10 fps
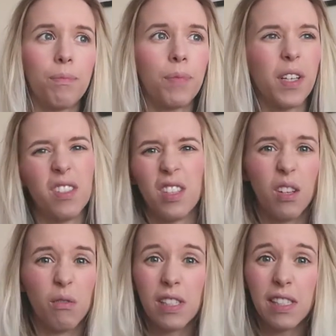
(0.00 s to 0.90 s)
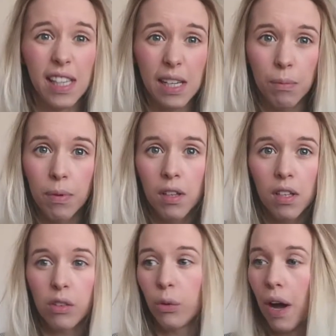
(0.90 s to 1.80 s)
because they don't sleep
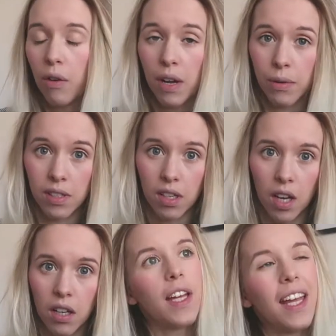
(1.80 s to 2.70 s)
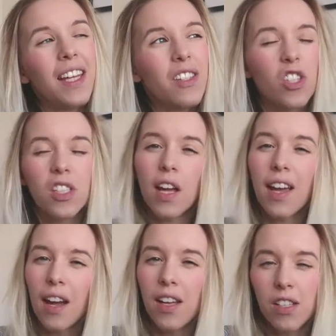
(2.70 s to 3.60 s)
12 hours a night. It's just
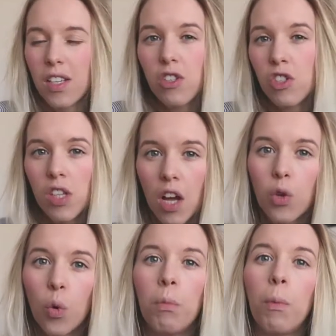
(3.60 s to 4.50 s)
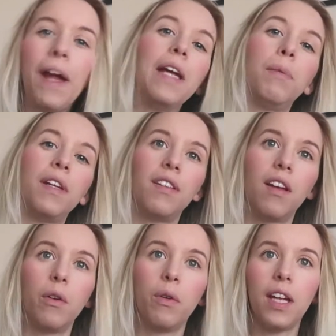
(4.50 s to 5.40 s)
like, he's just like a normal baby.
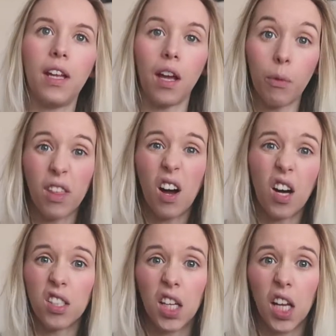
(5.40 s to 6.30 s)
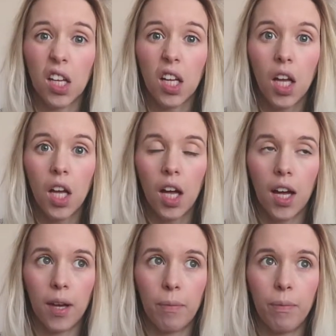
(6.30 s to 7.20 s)
So like with Archie,
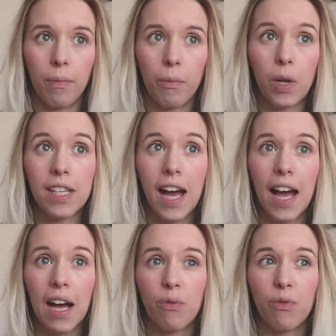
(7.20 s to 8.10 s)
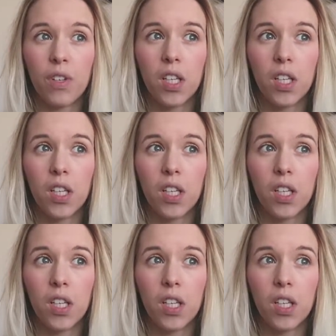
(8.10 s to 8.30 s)
we'd have